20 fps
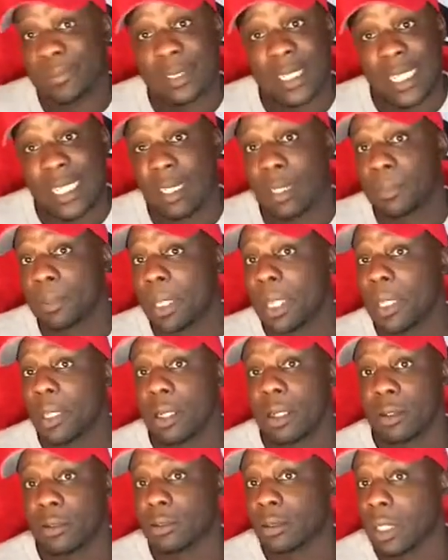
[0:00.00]
they in the
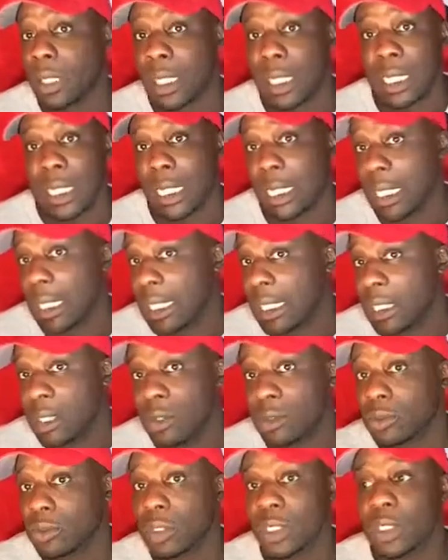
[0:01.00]
playoff. I ain't
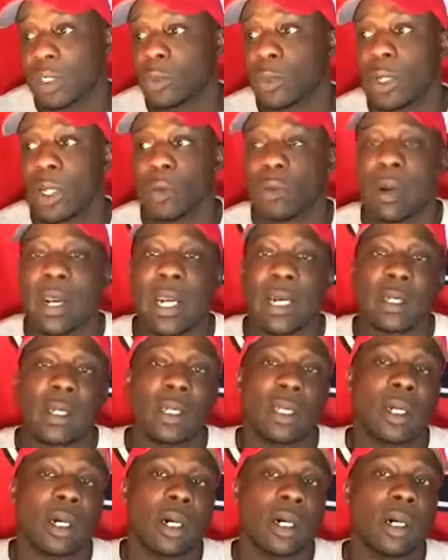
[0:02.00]
no other way around
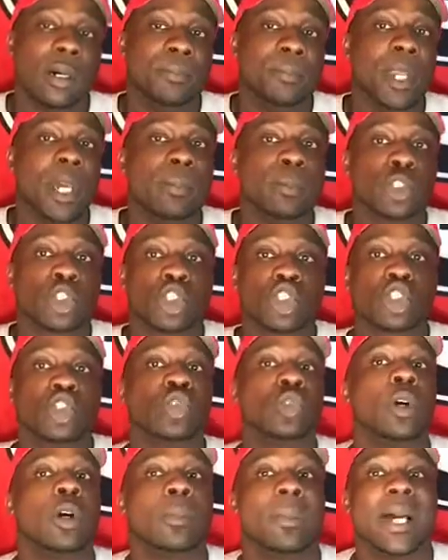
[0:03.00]
it. Number
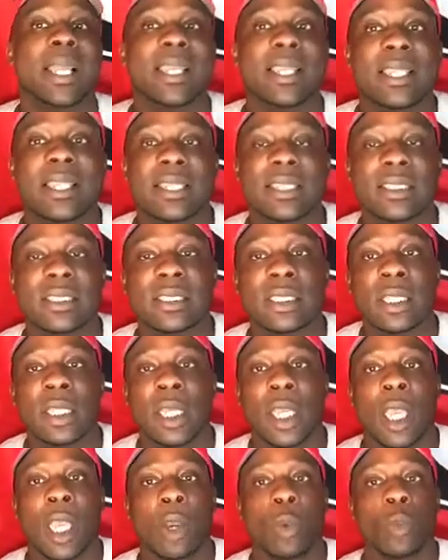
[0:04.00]
two on my list
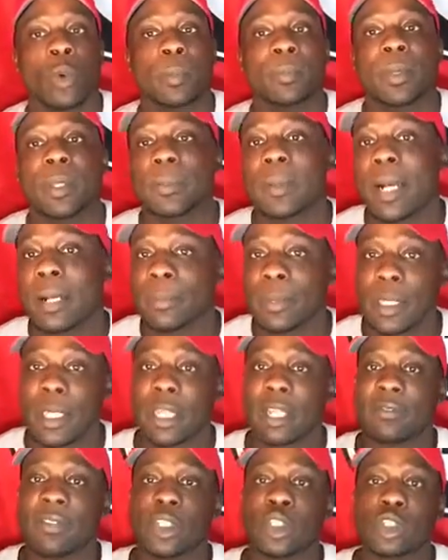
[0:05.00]
would be my
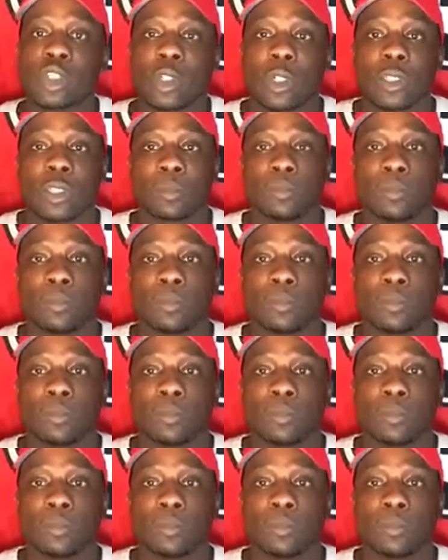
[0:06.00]
beloved Georgia